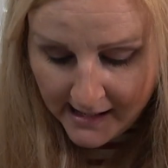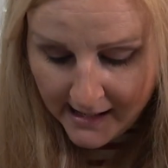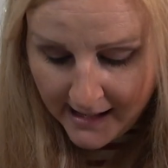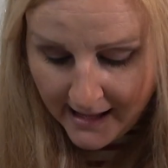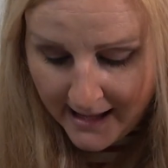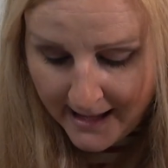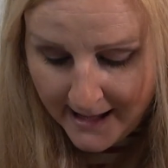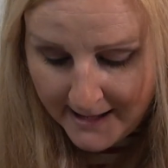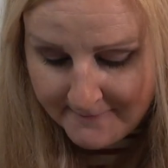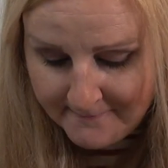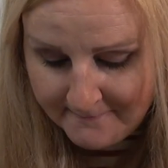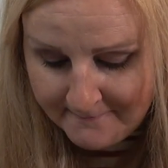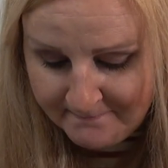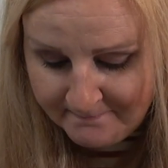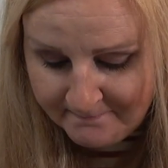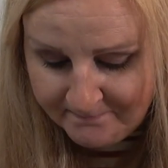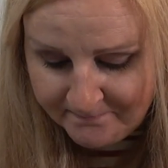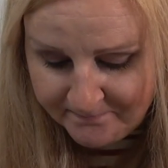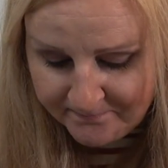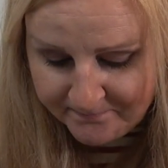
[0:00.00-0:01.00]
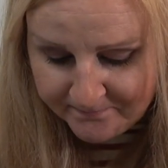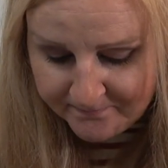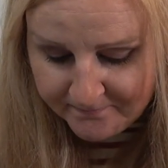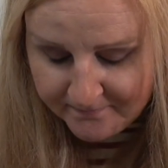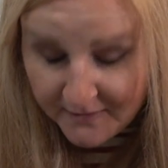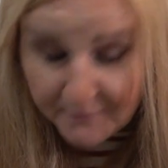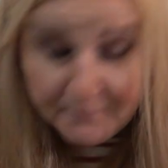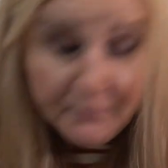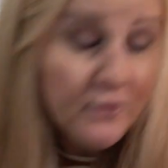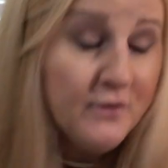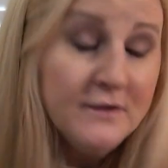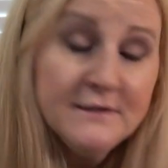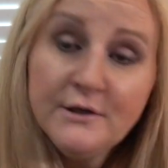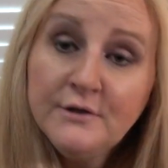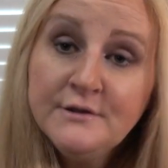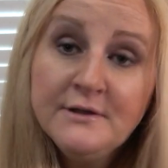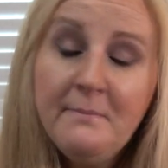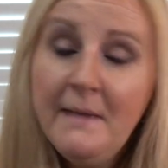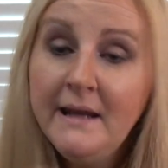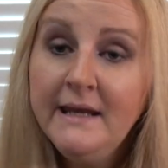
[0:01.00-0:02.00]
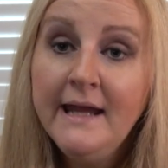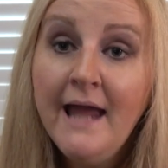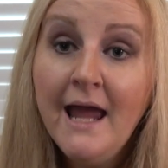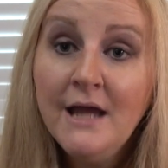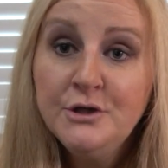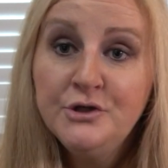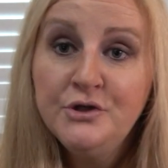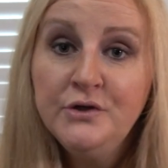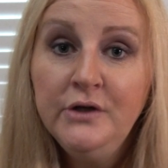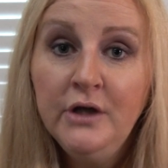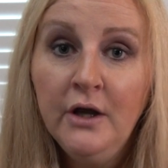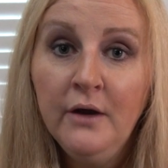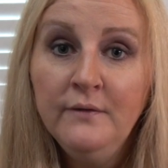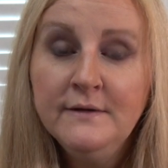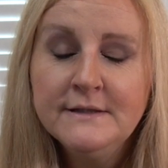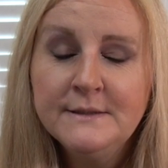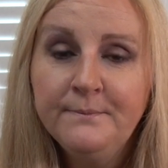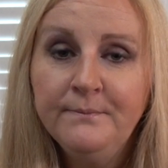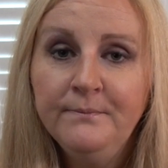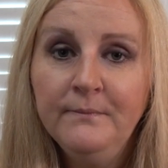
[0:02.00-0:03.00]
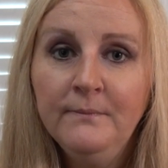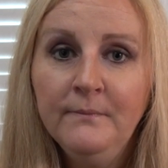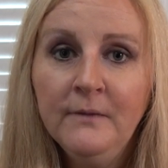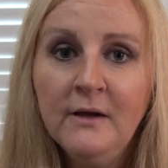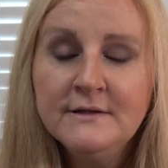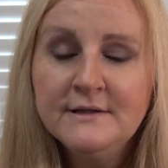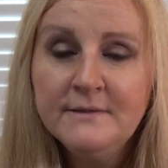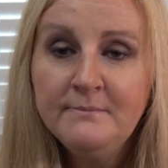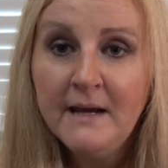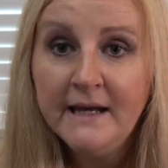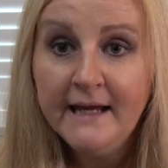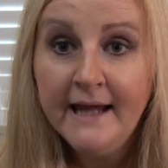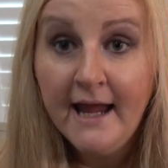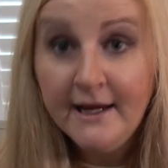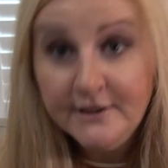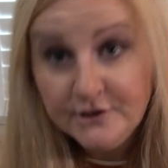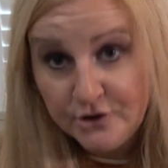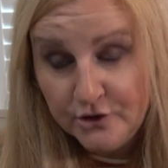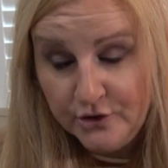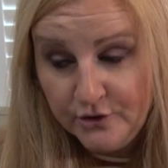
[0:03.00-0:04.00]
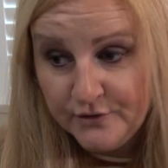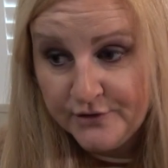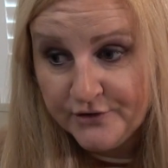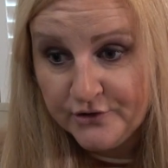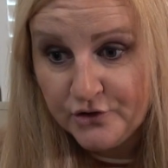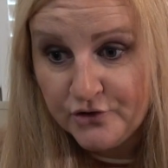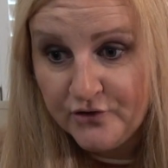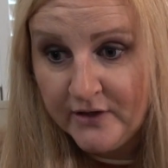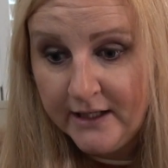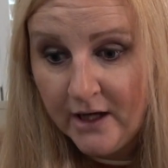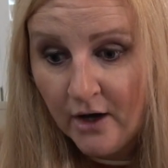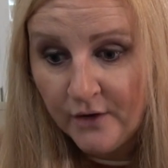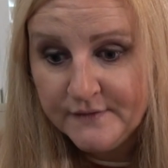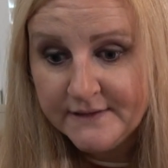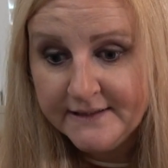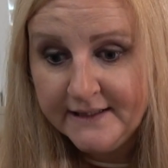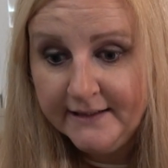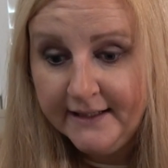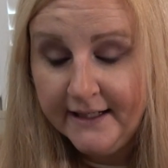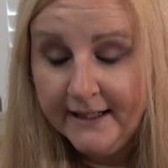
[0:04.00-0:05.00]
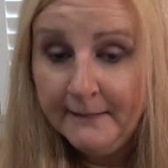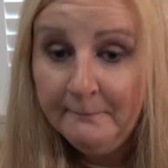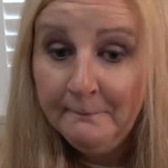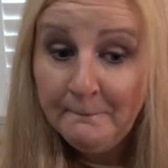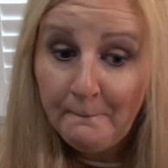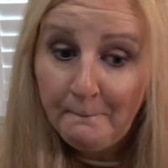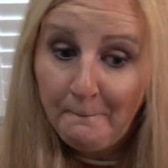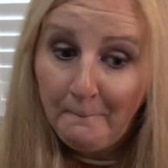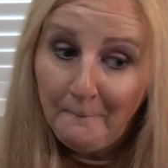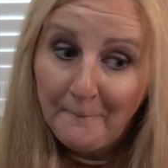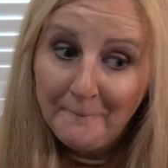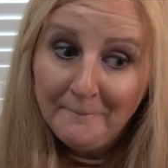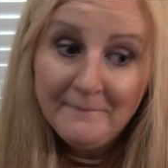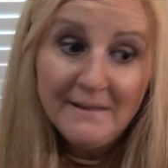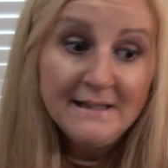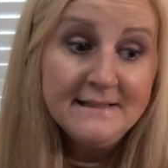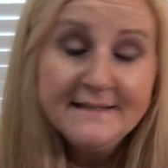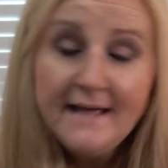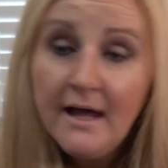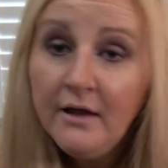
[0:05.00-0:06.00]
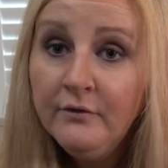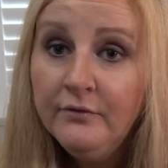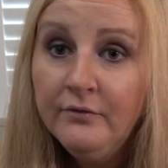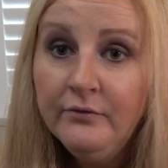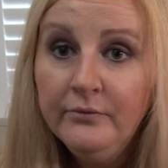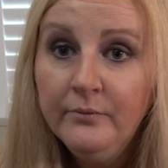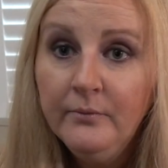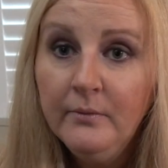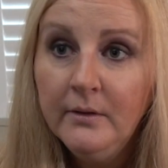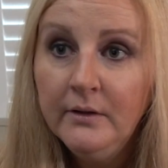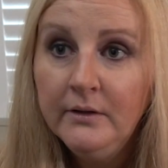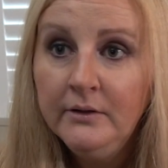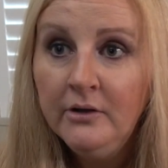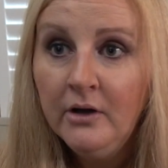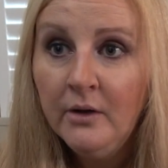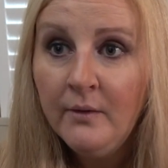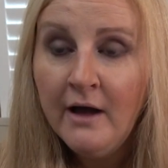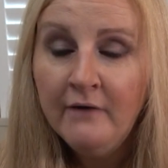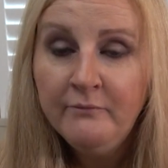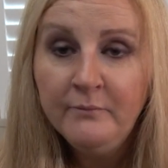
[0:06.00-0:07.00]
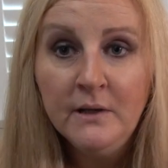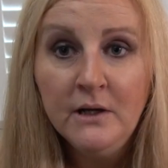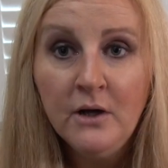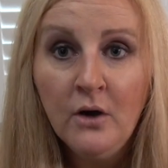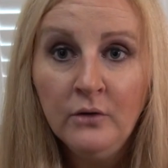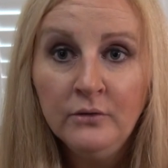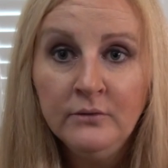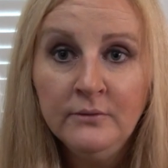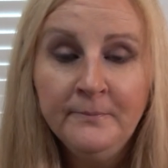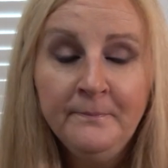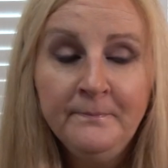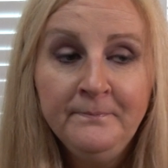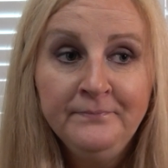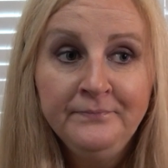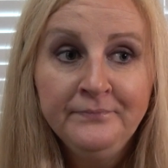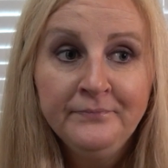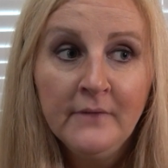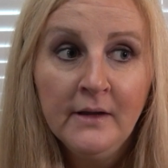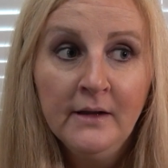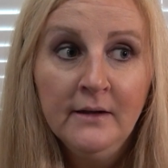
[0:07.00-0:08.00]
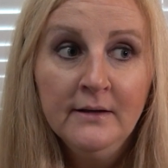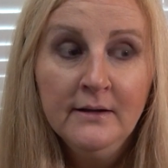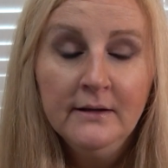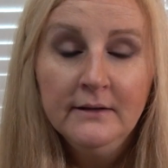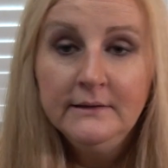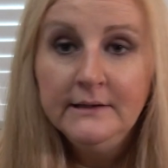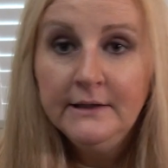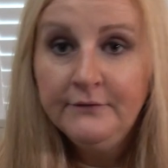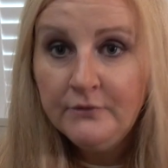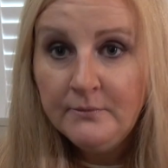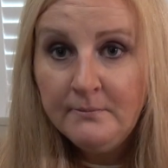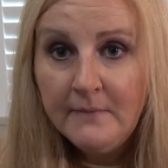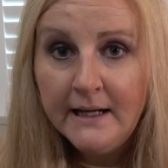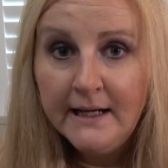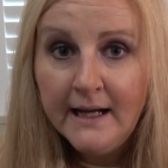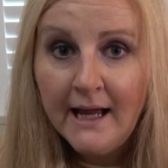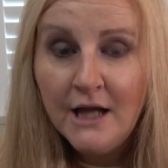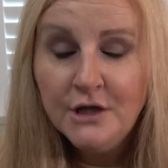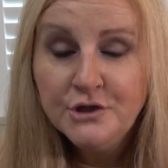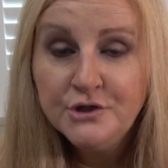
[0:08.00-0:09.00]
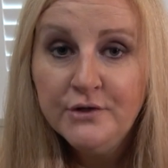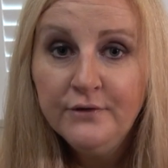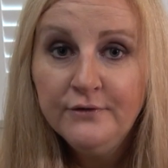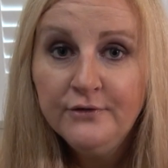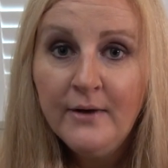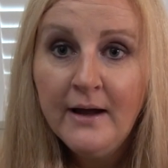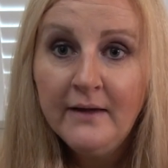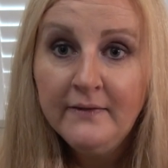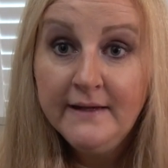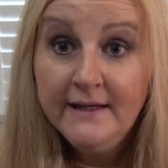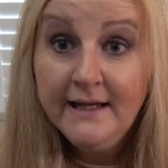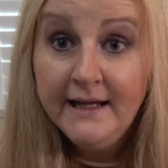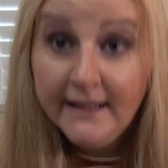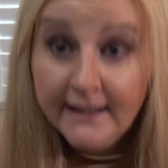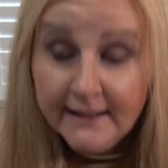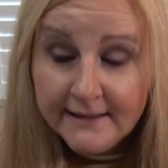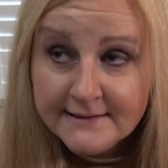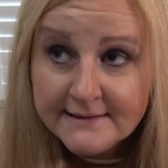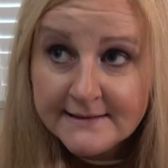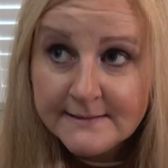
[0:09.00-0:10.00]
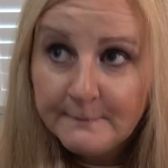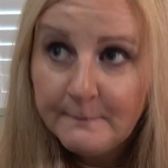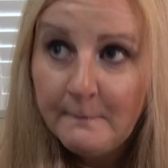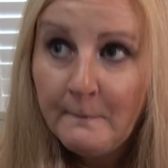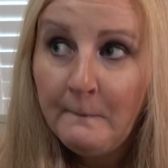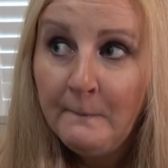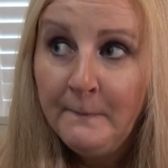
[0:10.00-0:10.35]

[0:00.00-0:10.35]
But there's also medication. There's lots of medication used to treat OCD. Myself, I've been on different medication throughout the years.